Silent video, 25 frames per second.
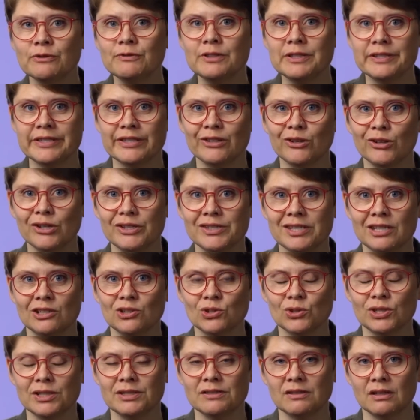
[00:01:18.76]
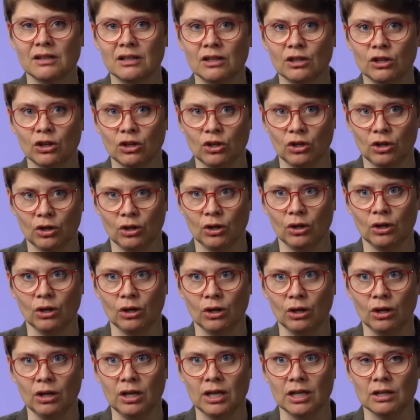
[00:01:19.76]
of the serious injuries that
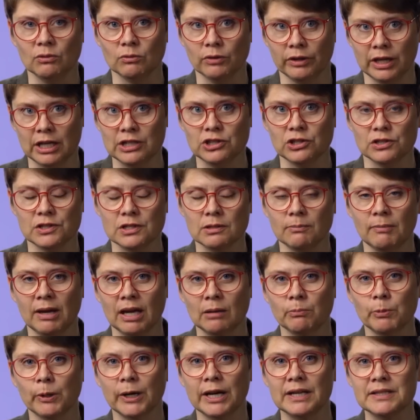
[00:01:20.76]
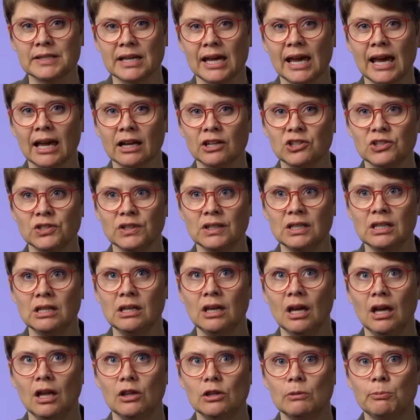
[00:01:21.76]
occur in relation to magpies are actually
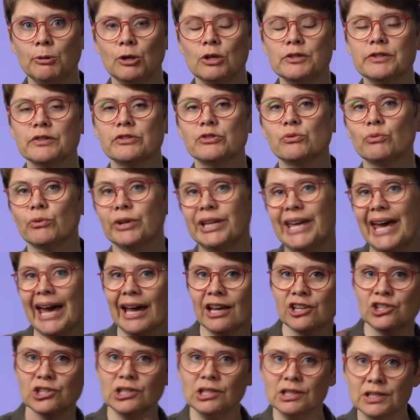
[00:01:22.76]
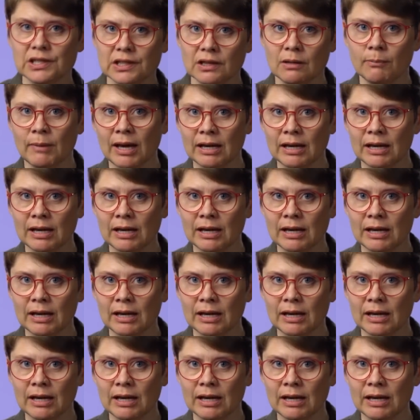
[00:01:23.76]
the person's reaction to the